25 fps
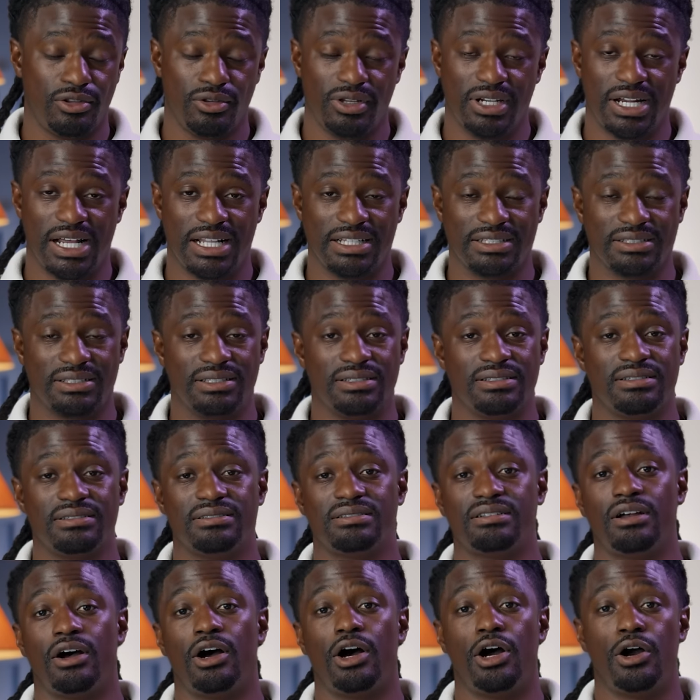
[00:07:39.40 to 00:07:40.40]
$33, this
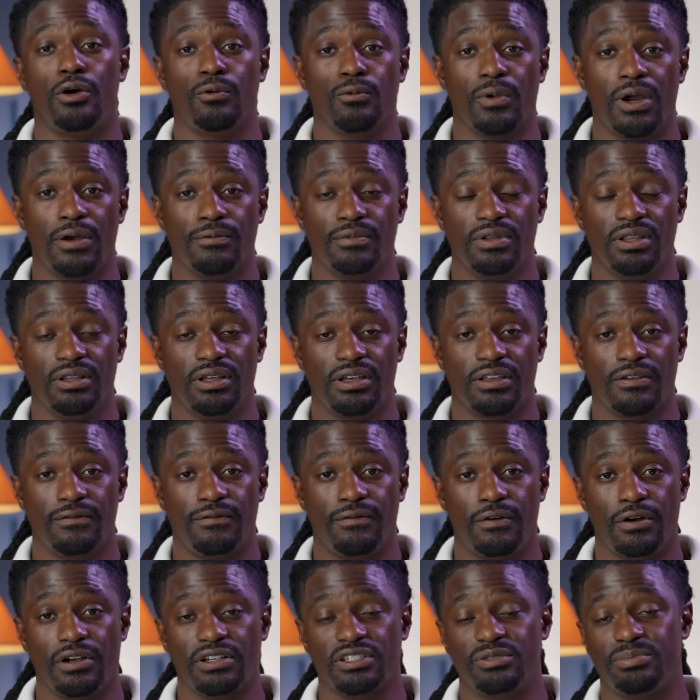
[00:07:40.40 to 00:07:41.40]
is the the home run we're looking
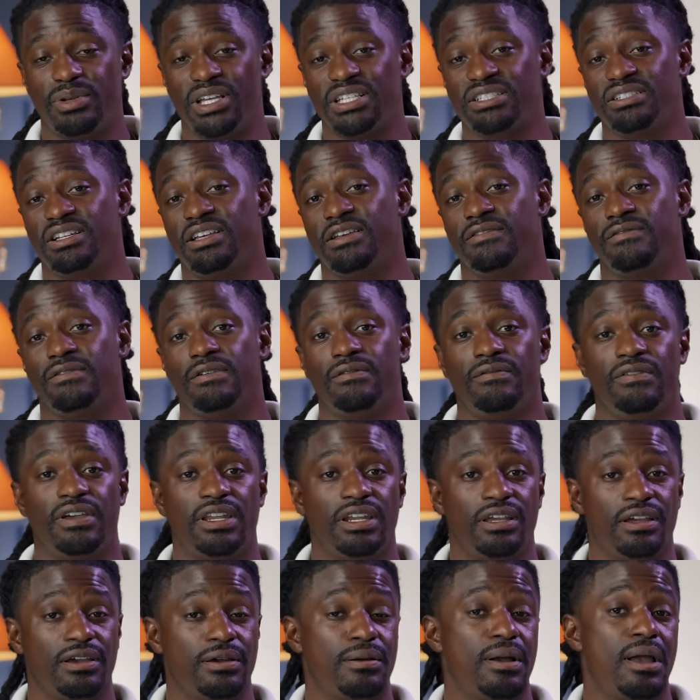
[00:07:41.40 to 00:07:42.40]
for, especially if
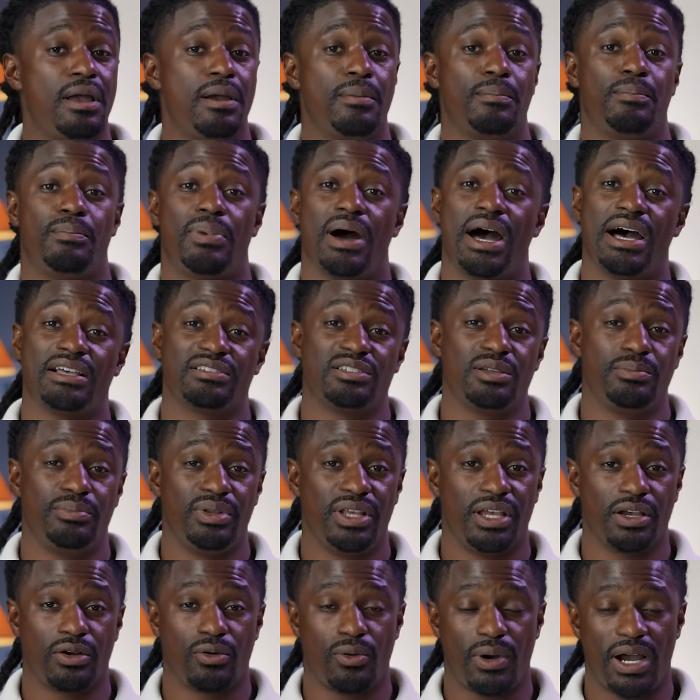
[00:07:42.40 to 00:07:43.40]
NVIDIA
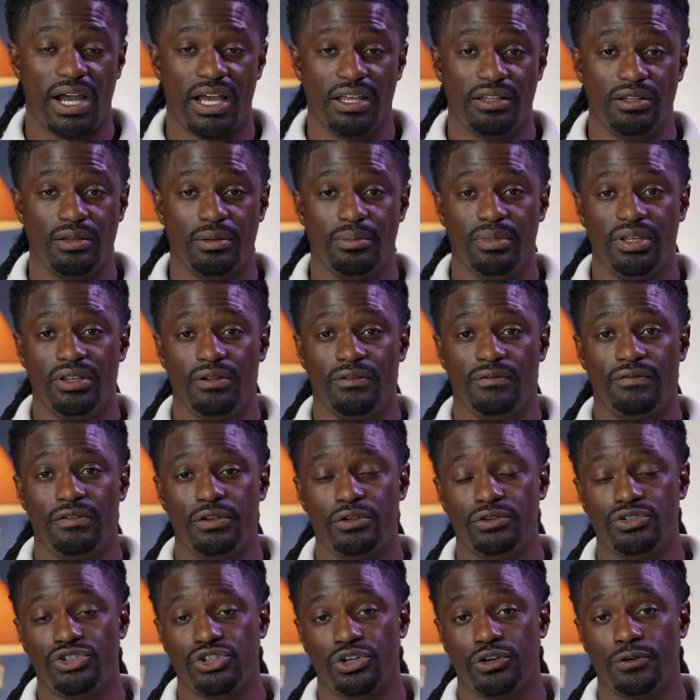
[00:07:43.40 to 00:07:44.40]
possibly acquire them in the
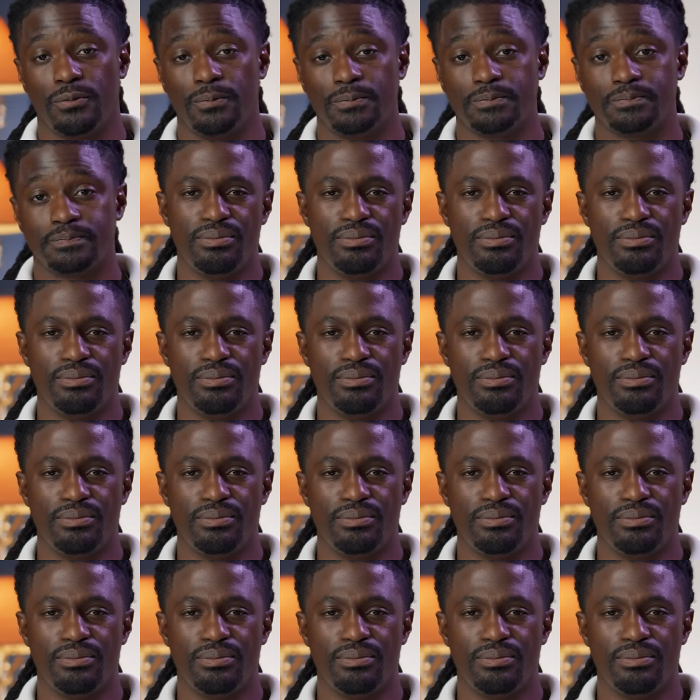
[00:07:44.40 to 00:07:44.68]
future.